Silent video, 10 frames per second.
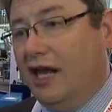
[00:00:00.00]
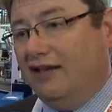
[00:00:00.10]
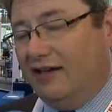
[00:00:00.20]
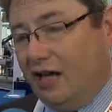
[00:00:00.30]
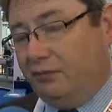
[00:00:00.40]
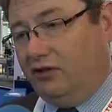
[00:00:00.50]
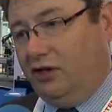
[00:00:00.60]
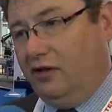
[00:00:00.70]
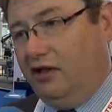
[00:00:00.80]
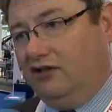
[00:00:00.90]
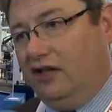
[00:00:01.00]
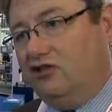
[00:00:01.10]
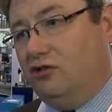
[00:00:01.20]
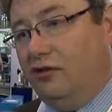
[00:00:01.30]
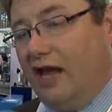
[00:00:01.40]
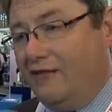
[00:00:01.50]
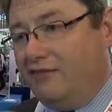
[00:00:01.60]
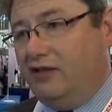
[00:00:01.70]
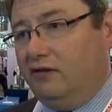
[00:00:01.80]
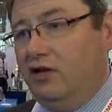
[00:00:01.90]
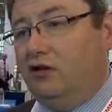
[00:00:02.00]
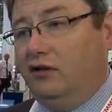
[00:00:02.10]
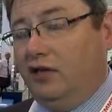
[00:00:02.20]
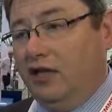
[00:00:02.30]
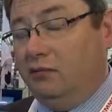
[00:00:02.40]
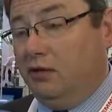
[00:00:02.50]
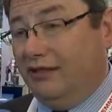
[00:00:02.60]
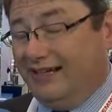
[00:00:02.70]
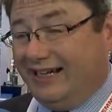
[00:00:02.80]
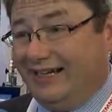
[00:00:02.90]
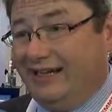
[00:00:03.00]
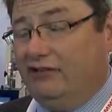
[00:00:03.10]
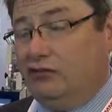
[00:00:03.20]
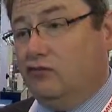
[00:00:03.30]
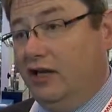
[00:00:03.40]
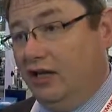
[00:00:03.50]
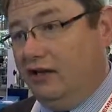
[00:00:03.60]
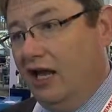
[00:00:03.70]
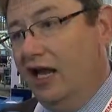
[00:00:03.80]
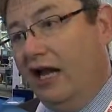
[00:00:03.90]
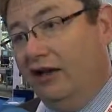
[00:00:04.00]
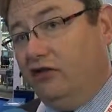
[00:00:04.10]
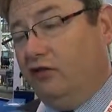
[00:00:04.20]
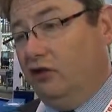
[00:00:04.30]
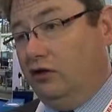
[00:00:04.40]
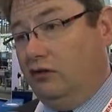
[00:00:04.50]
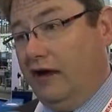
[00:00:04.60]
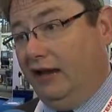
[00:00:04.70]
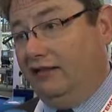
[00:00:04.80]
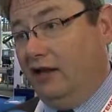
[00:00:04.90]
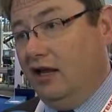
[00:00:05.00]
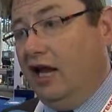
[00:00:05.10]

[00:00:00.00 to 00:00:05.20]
it's absolutely essential that everything written on the label is clear to read and is also correct.